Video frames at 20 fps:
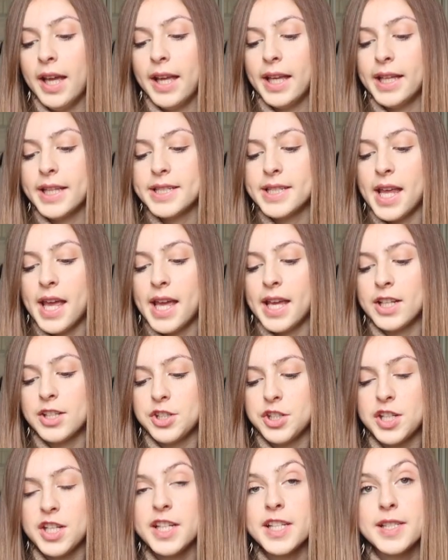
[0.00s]
is a
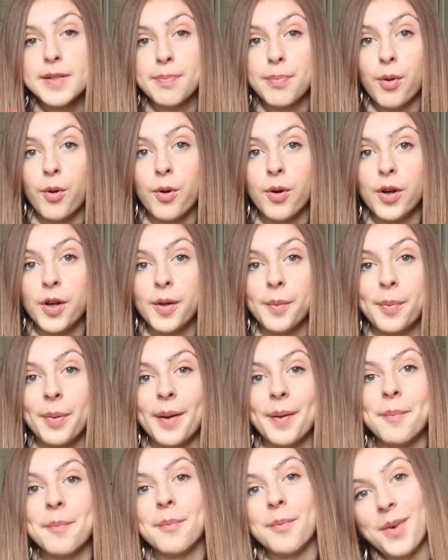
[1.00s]
cheese board but